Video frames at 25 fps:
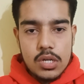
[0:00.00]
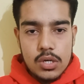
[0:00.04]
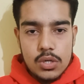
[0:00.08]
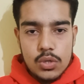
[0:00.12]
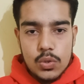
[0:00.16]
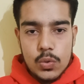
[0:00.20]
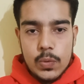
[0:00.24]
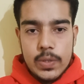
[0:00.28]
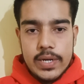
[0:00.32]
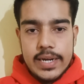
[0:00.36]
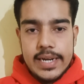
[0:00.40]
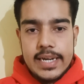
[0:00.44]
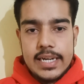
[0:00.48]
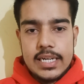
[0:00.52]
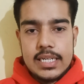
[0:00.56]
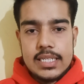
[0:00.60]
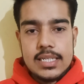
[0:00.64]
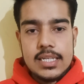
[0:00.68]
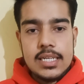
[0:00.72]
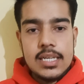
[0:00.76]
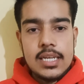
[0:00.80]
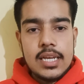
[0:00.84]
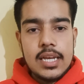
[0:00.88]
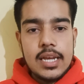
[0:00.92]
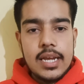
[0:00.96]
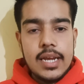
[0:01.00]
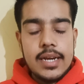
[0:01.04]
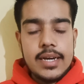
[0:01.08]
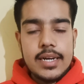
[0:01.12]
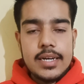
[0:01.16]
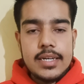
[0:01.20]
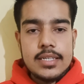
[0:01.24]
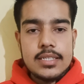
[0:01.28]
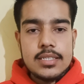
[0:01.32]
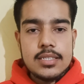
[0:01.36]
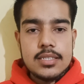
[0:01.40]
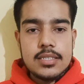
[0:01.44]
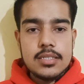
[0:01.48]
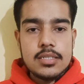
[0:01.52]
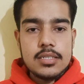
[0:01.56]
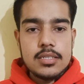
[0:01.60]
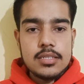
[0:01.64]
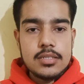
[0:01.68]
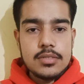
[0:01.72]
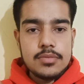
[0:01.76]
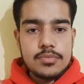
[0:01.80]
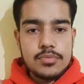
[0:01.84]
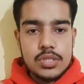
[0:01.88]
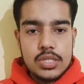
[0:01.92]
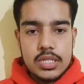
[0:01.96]
to hate, and
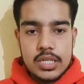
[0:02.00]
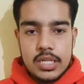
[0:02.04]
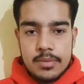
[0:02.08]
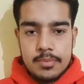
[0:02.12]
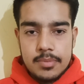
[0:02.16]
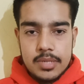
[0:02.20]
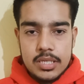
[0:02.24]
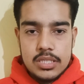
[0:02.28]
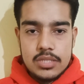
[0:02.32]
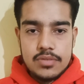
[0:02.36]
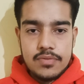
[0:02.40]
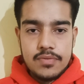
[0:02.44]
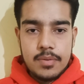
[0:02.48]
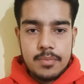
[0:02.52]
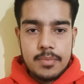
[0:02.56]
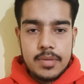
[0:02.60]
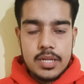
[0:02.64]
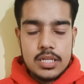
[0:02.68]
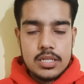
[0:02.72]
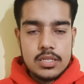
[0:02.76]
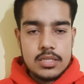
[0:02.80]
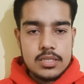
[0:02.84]
gene means women.